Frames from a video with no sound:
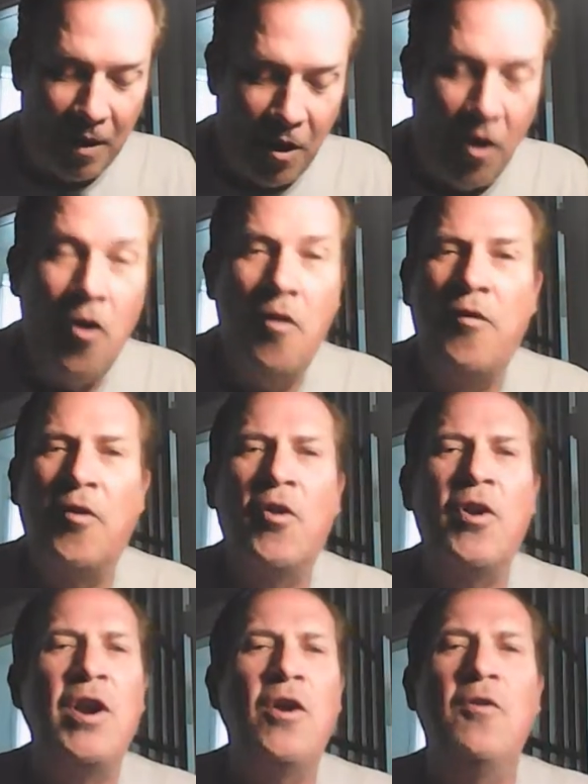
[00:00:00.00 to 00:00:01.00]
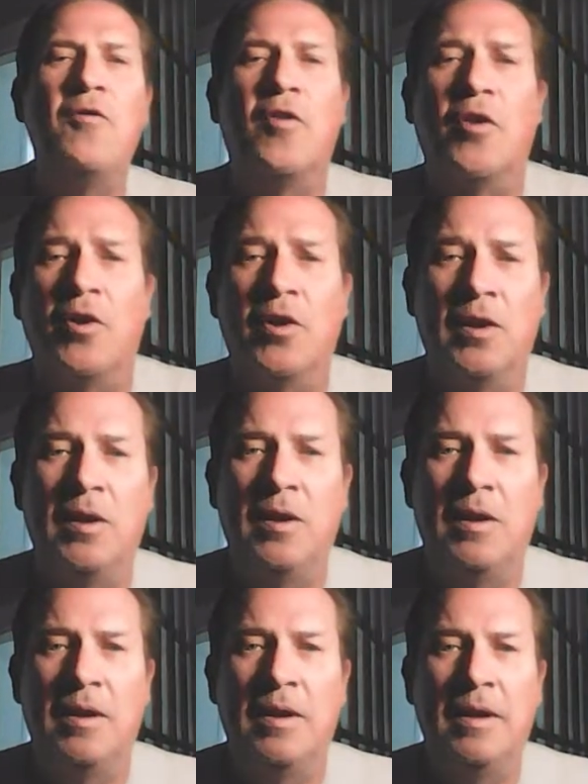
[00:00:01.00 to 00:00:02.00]
Over and over
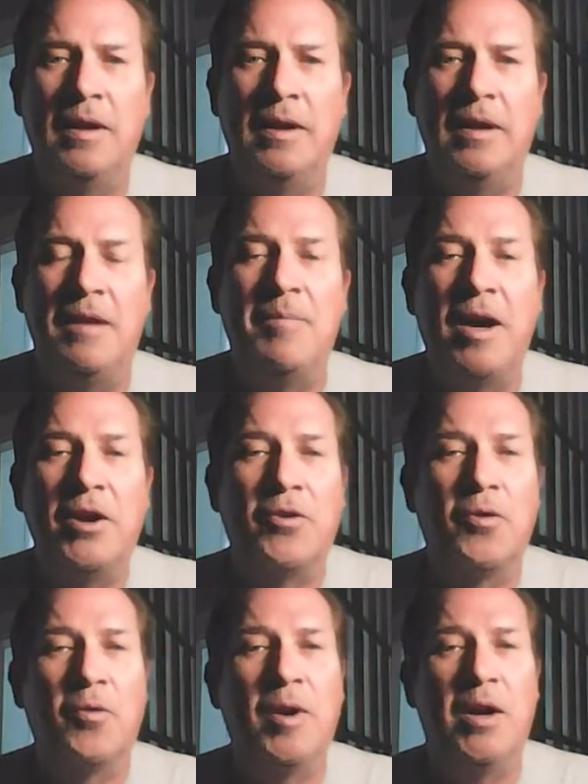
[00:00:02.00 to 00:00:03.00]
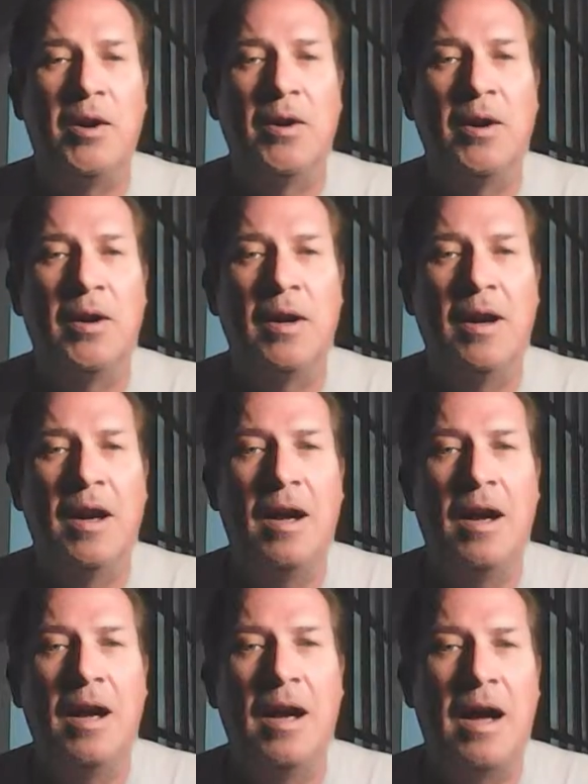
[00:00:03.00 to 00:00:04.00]
in my career,
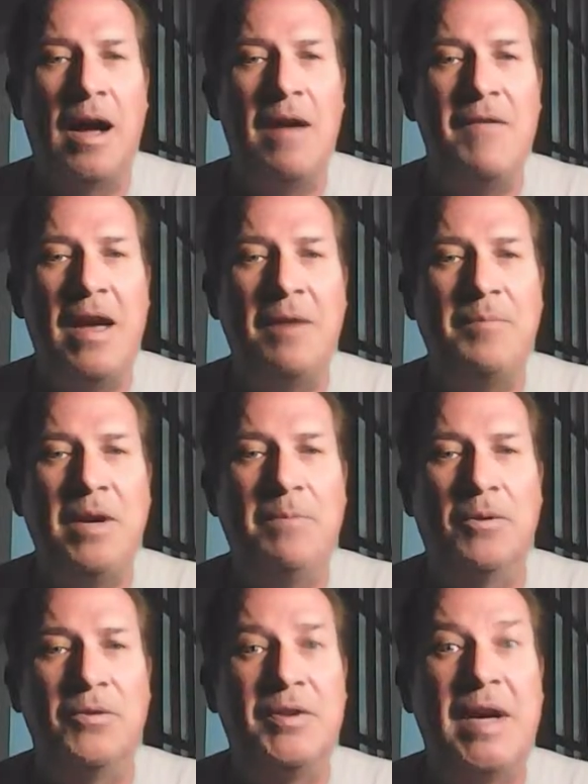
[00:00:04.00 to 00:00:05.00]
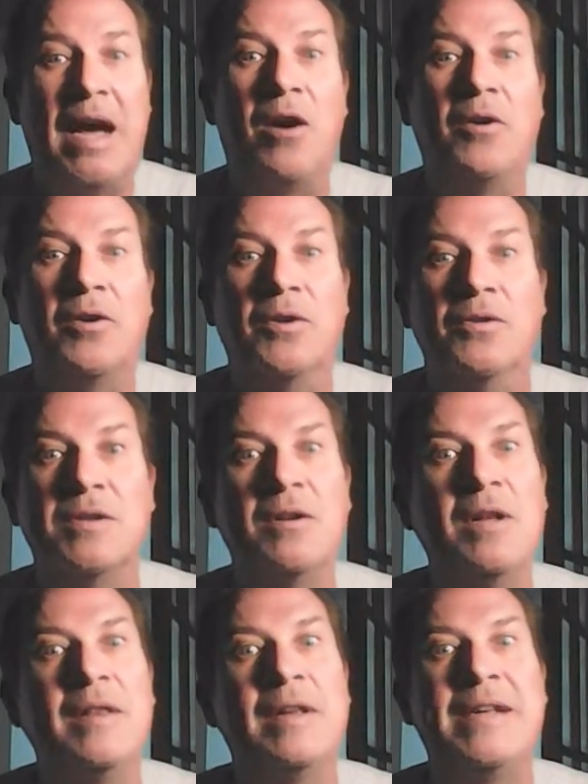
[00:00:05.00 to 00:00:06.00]
I've had people doubters,
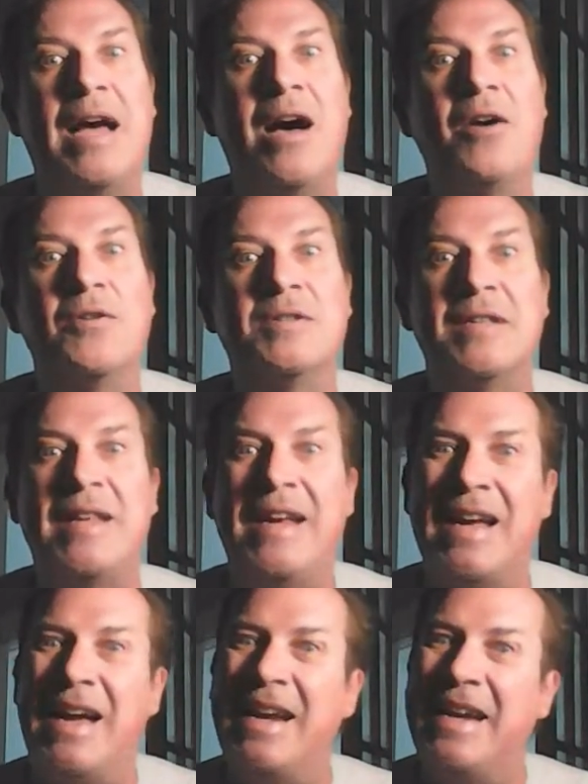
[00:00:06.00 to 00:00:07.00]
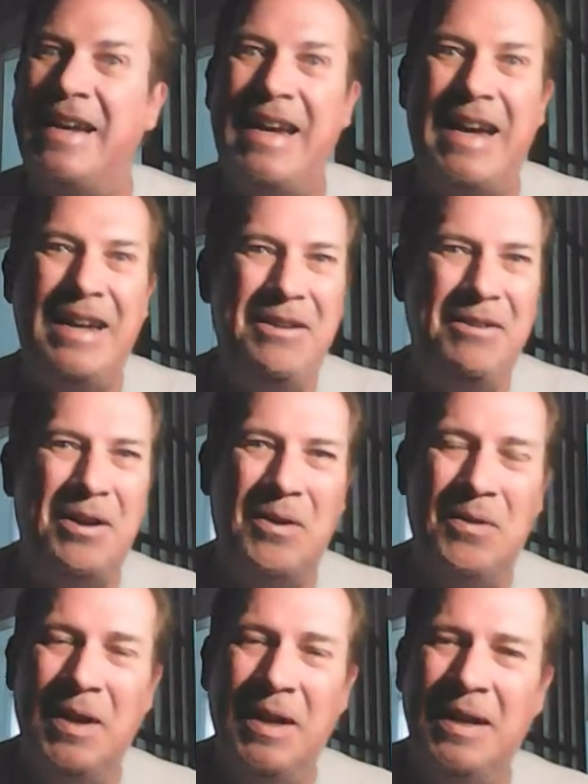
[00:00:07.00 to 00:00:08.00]
only the doubters, and they kind of get
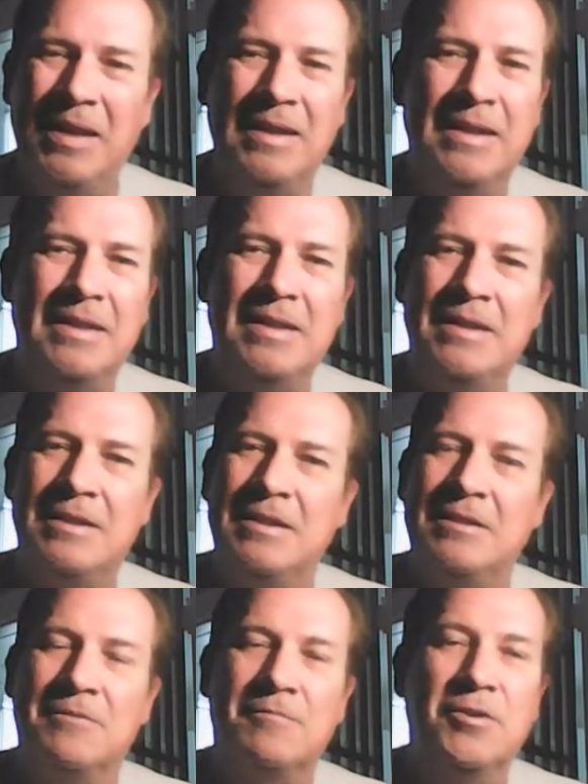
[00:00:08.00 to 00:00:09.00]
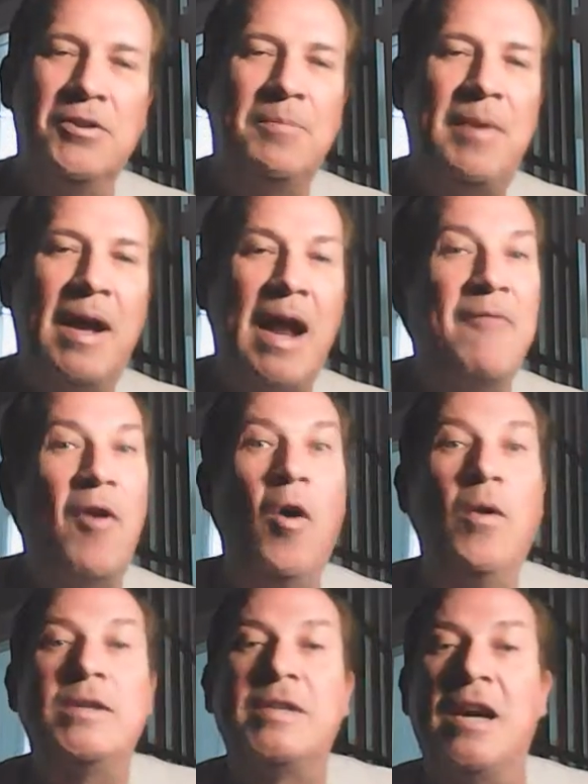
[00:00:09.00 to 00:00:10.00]
rude about. I've
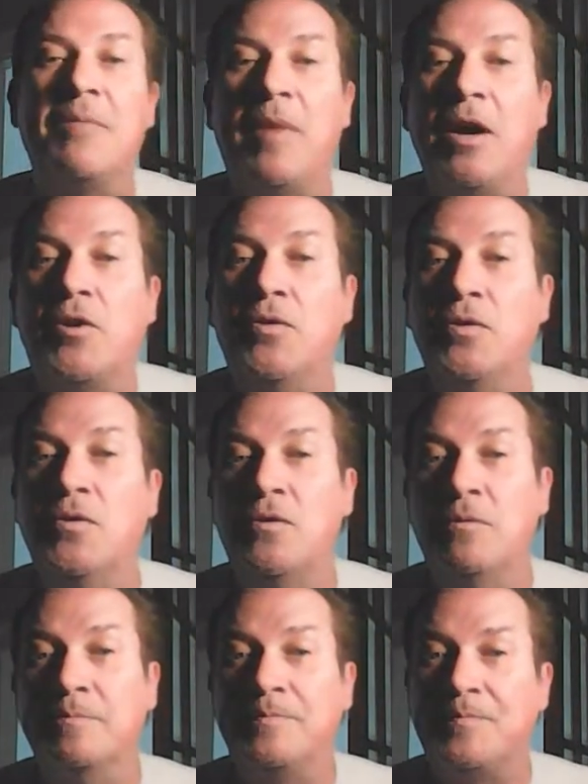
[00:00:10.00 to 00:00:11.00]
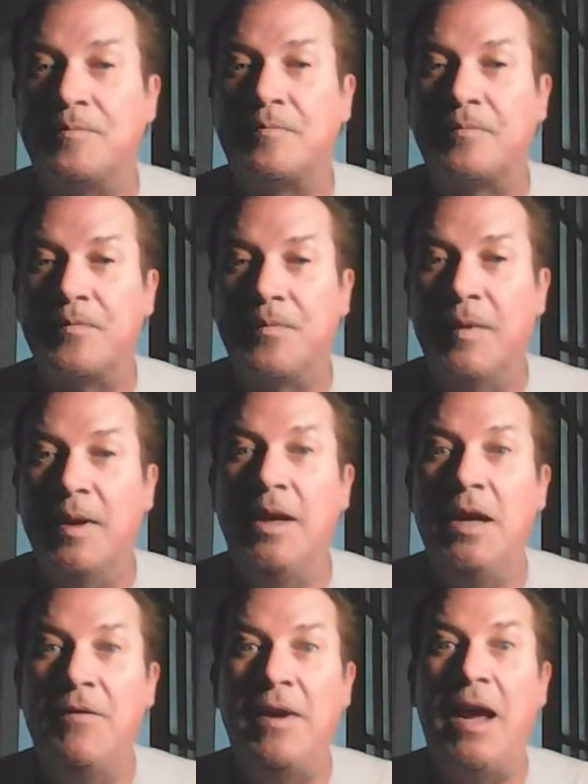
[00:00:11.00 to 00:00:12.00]
always kept my cool,
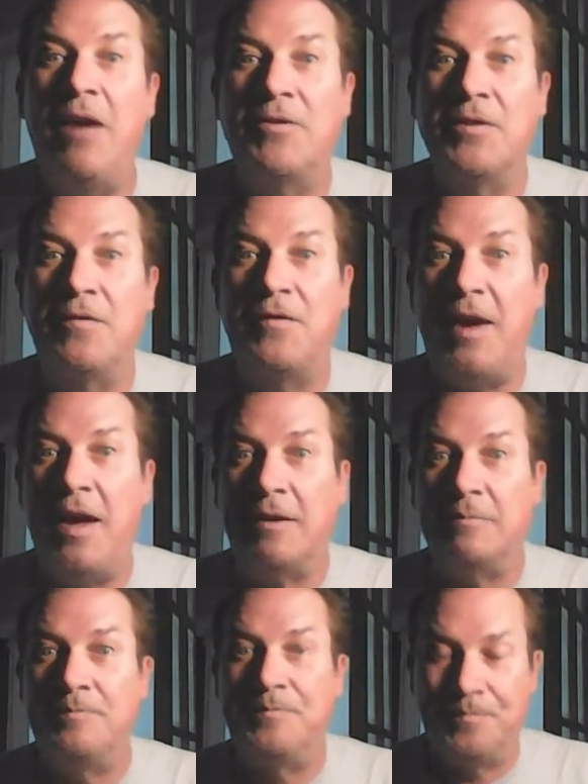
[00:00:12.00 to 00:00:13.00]
even after the fact.